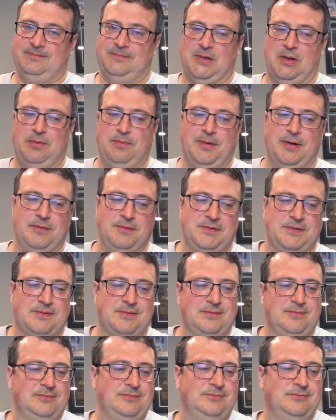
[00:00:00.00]
Almost.
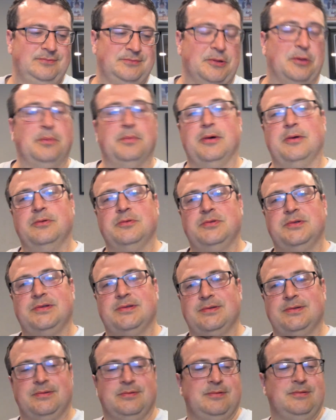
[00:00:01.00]

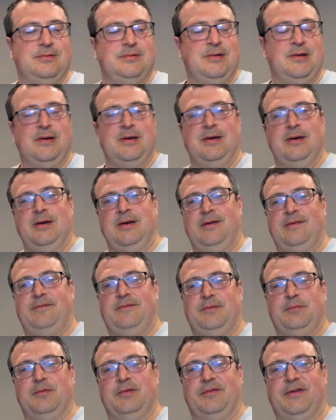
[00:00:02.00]
If
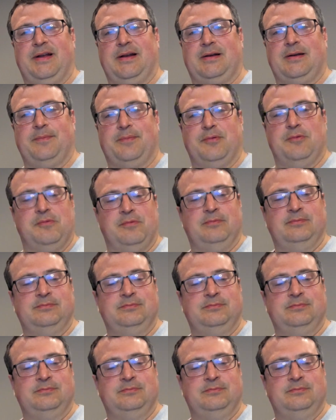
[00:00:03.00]
he would have had a couple,